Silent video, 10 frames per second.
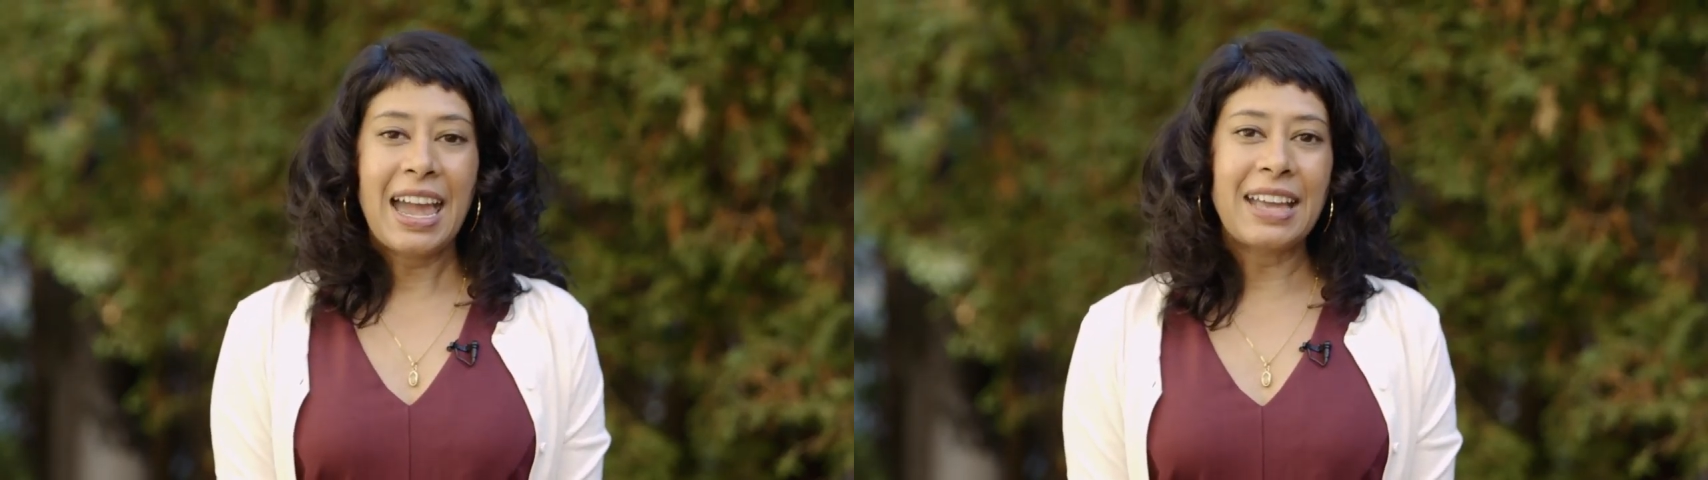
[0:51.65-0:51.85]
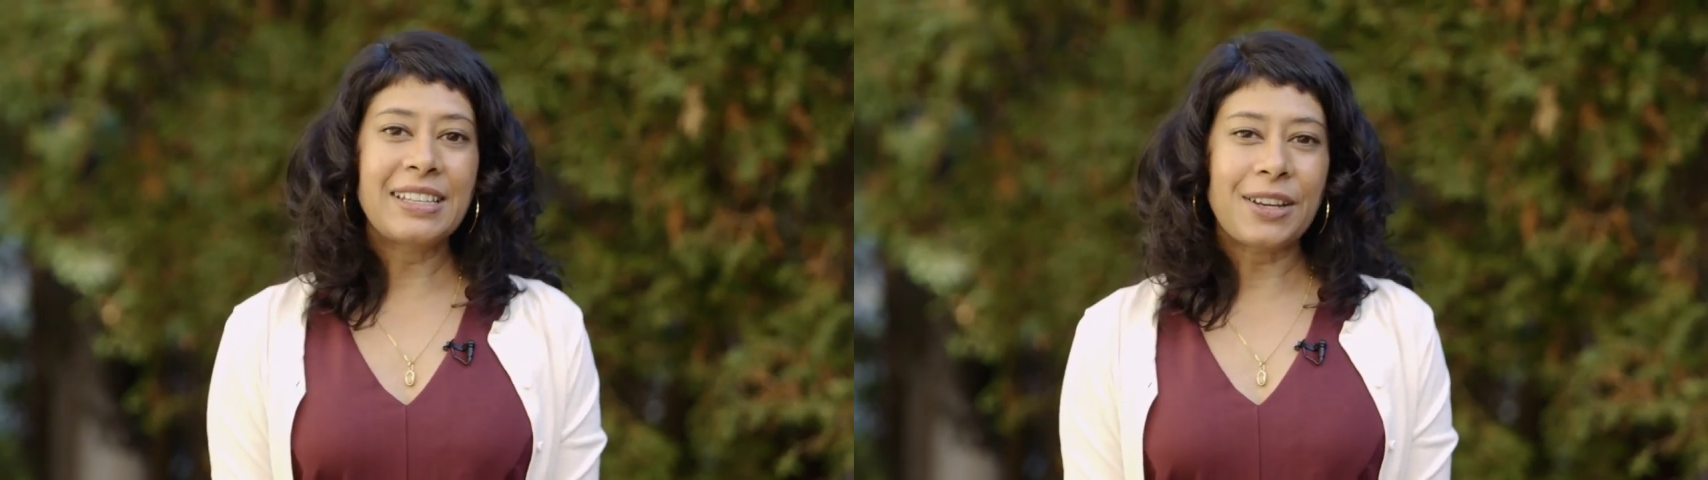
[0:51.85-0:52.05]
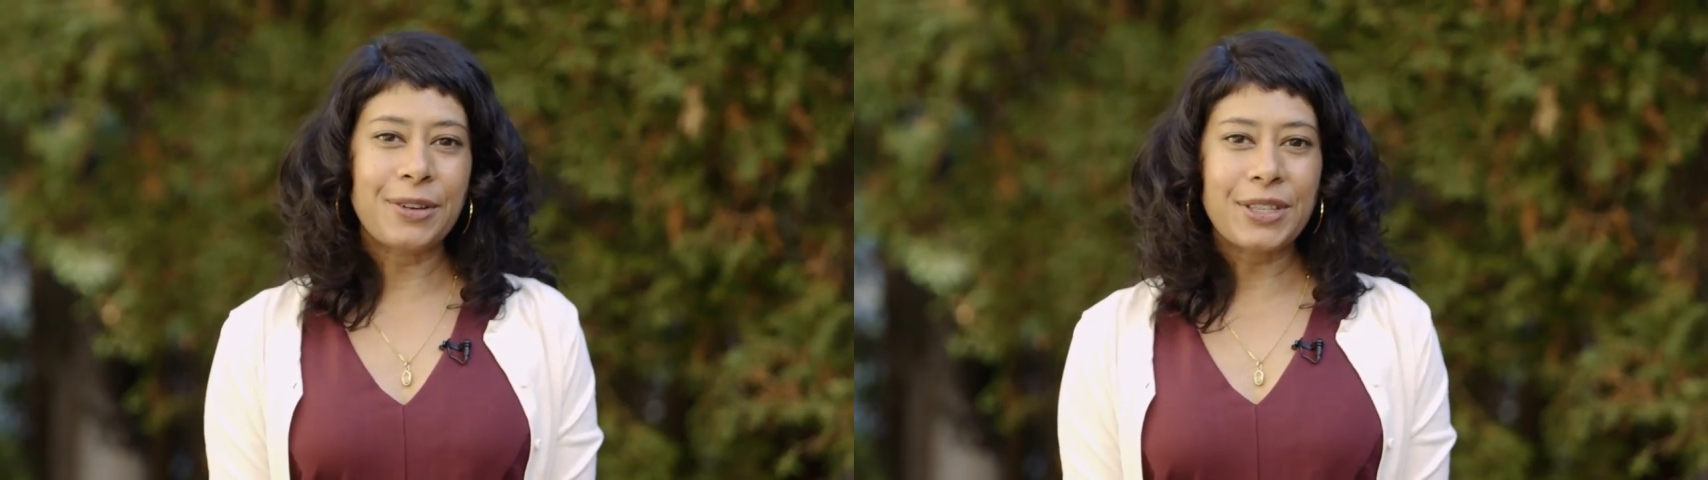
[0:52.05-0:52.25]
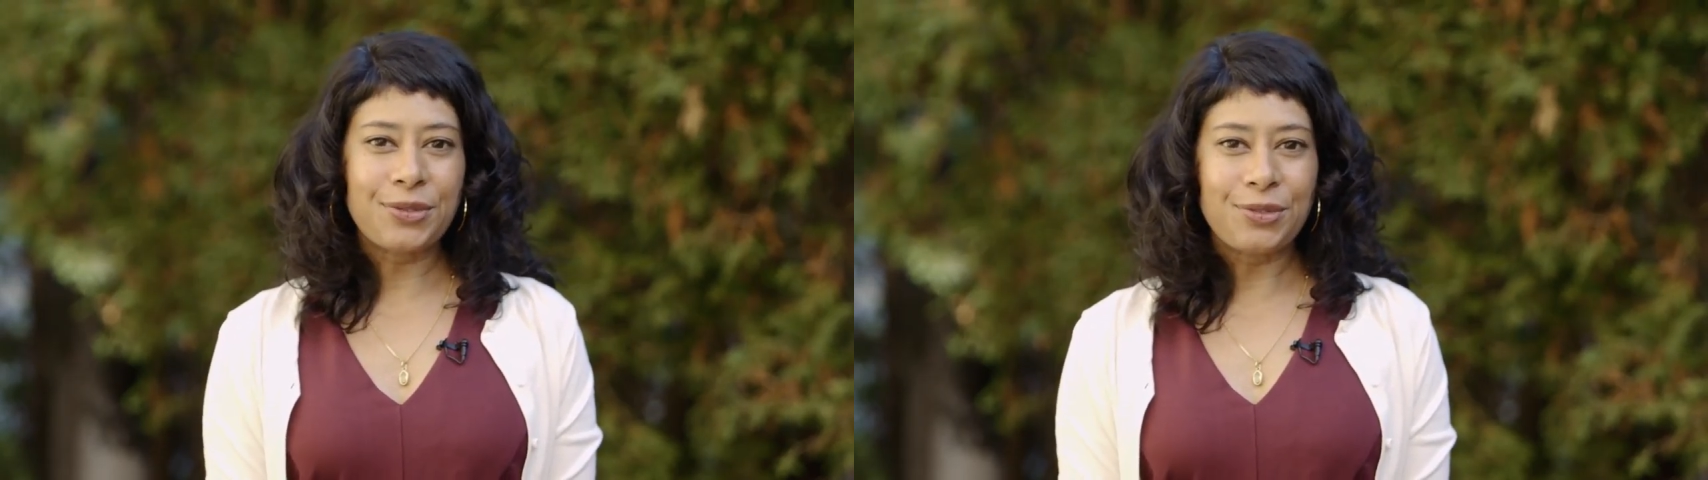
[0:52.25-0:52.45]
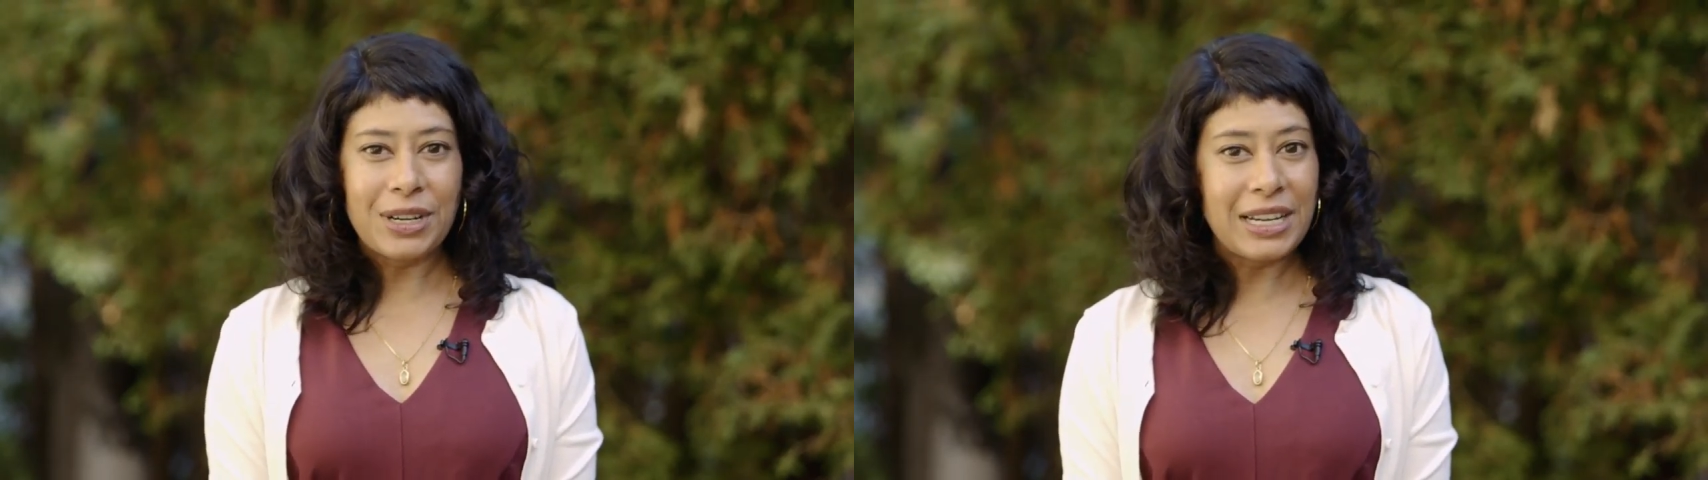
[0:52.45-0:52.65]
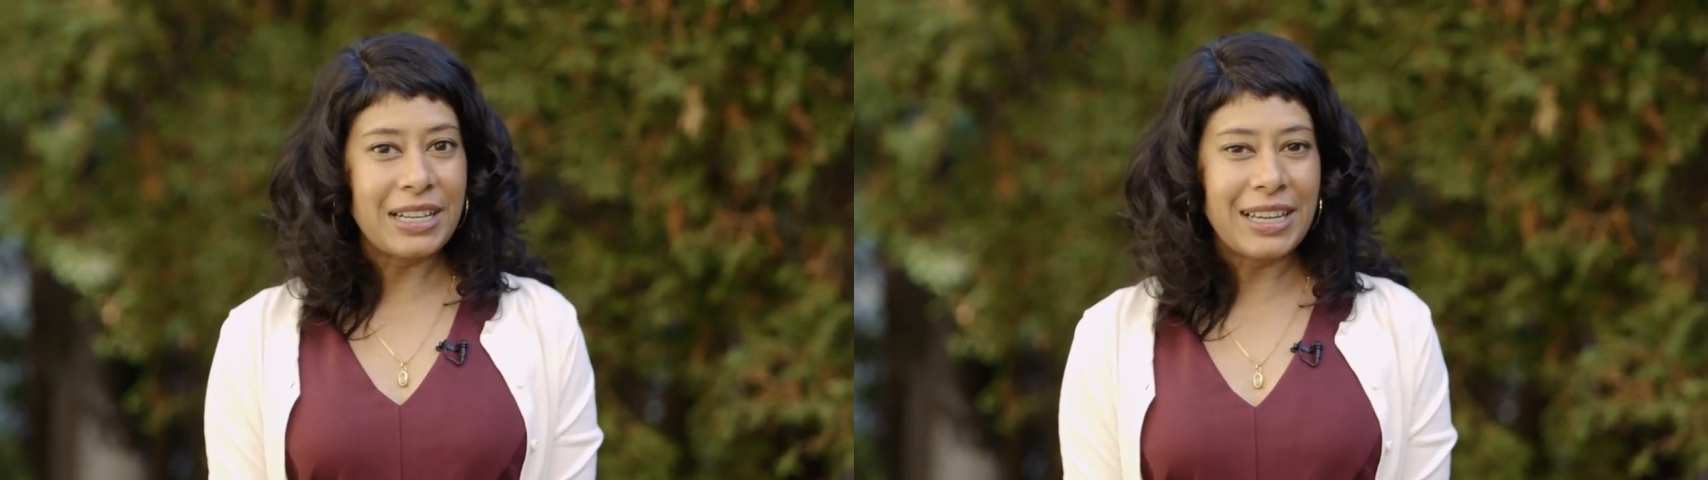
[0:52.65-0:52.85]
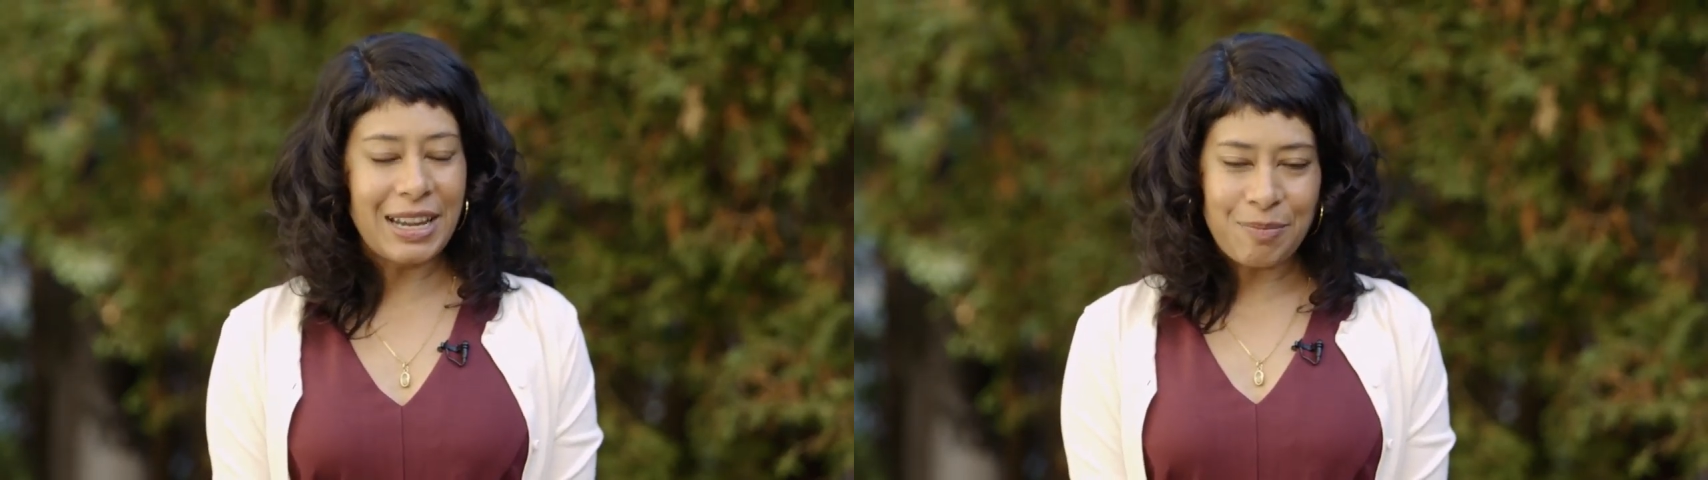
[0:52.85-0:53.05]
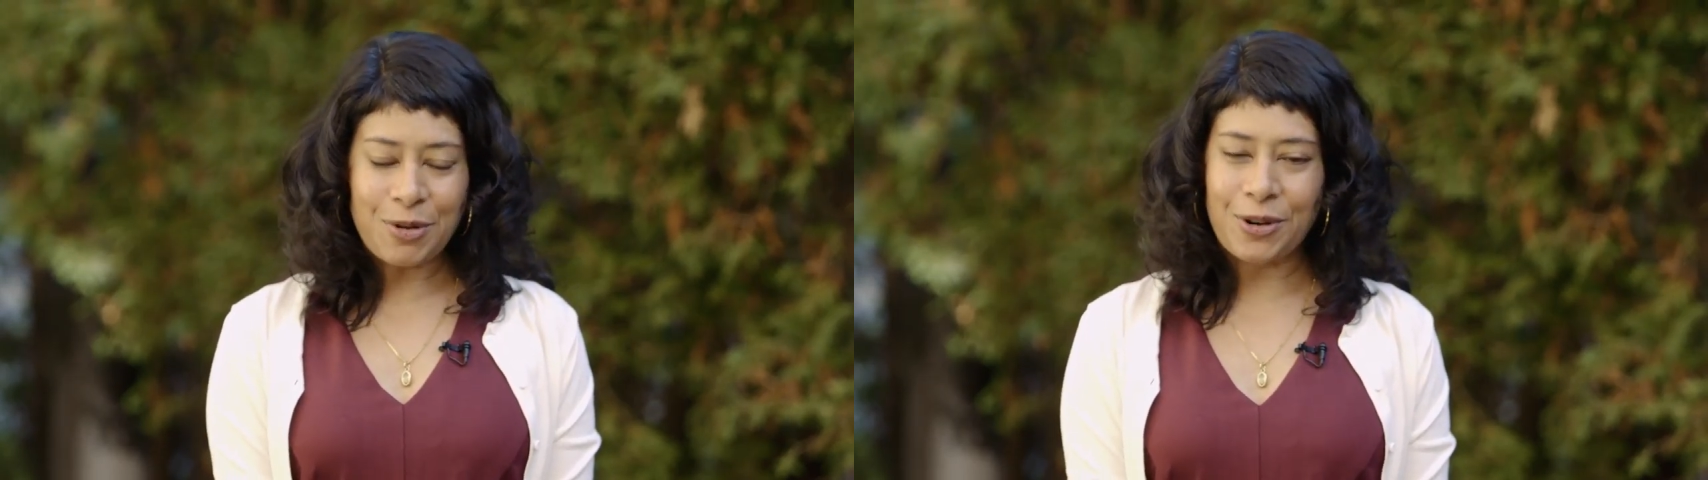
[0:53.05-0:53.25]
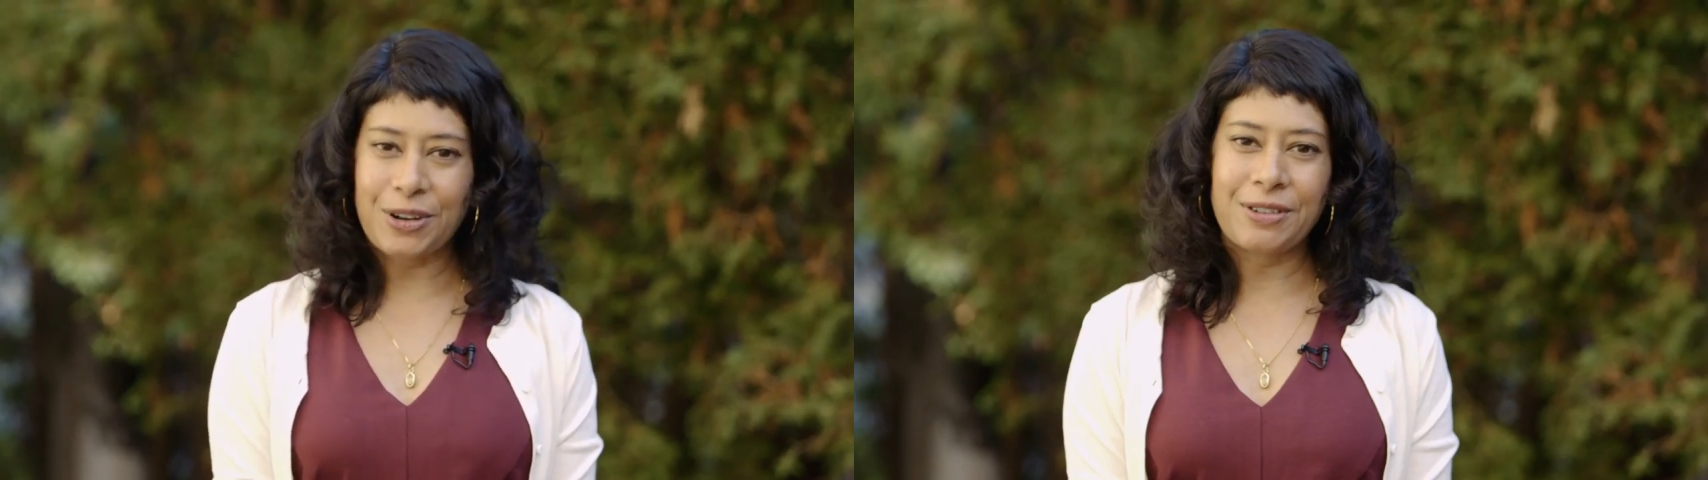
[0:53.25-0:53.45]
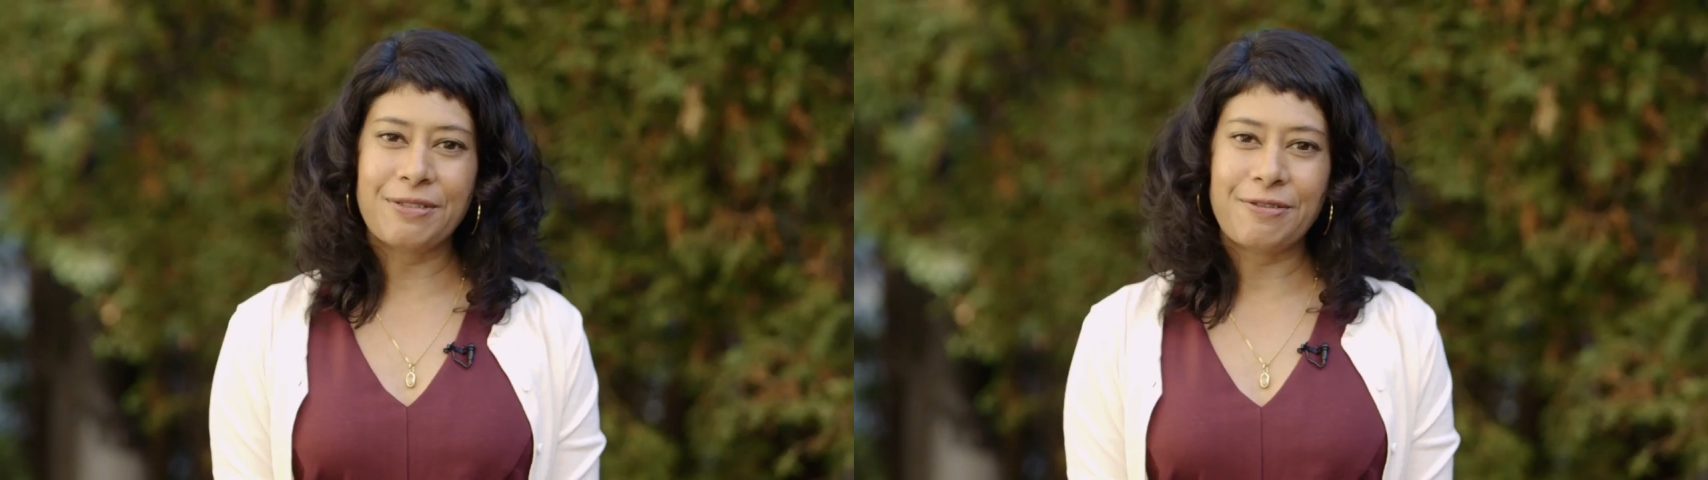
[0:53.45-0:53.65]
And so it's really
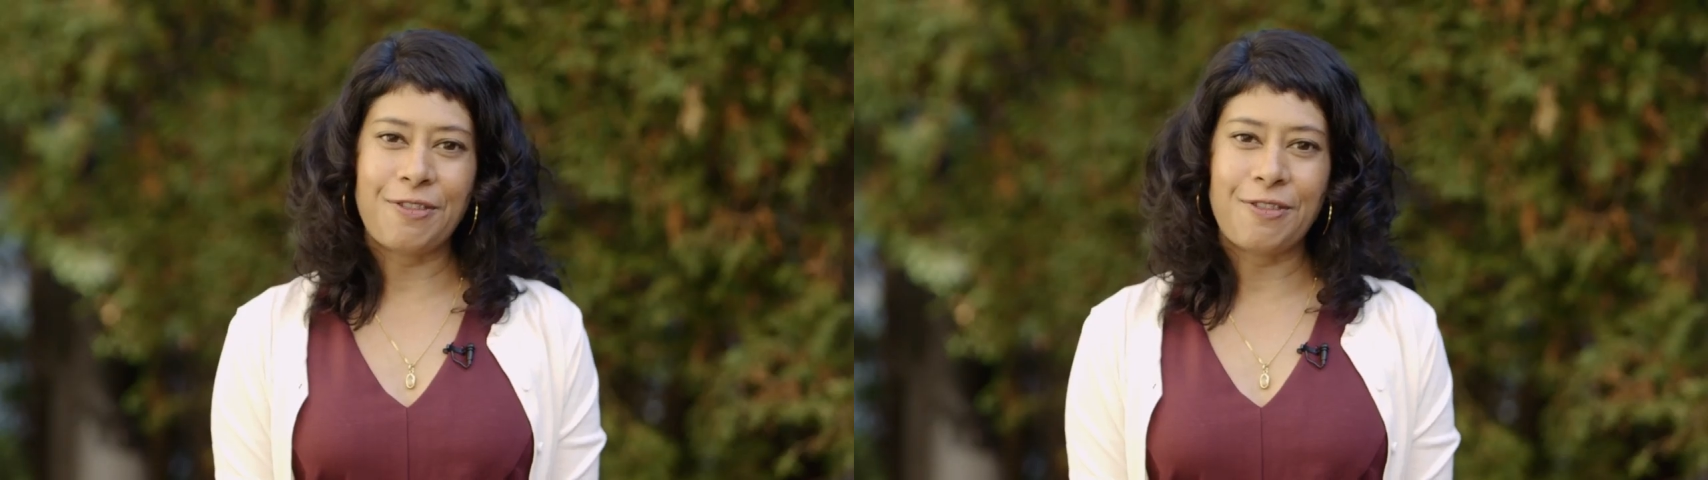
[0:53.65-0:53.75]
important